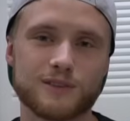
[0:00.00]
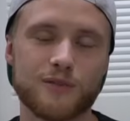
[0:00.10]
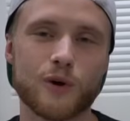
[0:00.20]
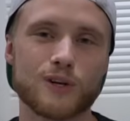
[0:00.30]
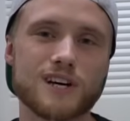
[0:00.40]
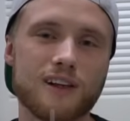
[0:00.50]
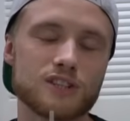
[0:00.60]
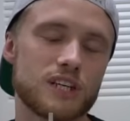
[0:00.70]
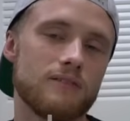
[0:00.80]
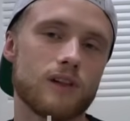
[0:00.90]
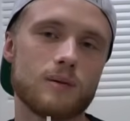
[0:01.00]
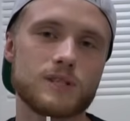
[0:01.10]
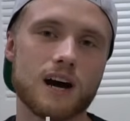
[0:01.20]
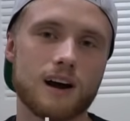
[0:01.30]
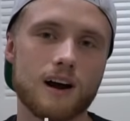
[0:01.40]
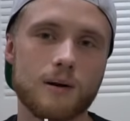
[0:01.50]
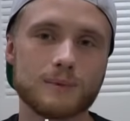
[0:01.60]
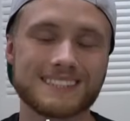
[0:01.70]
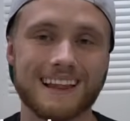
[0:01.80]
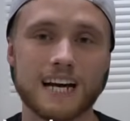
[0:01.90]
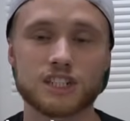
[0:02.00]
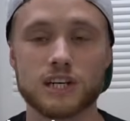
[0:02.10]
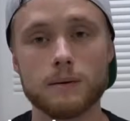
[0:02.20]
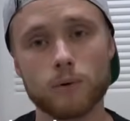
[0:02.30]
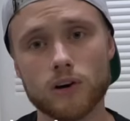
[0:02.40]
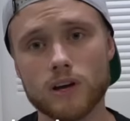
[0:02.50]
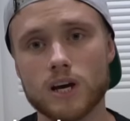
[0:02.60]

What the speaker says: So if you go to dollarshaveclub.com/nippard,